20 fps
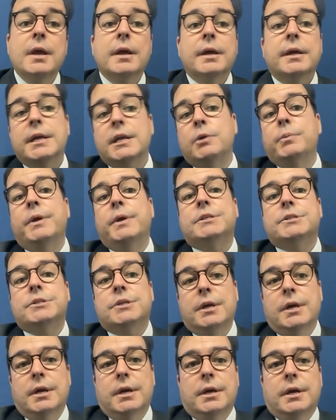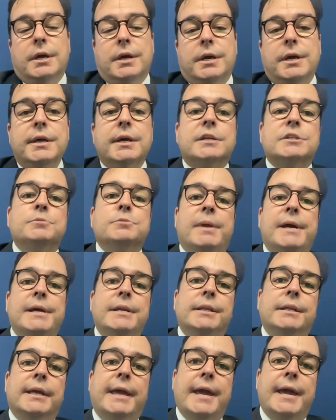in which he
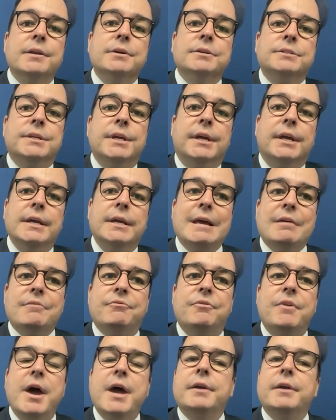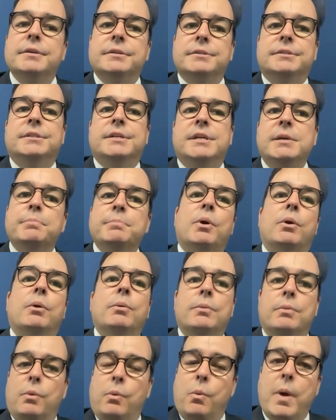explained candlestick in a very
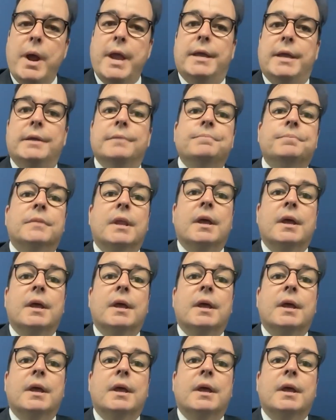simple way.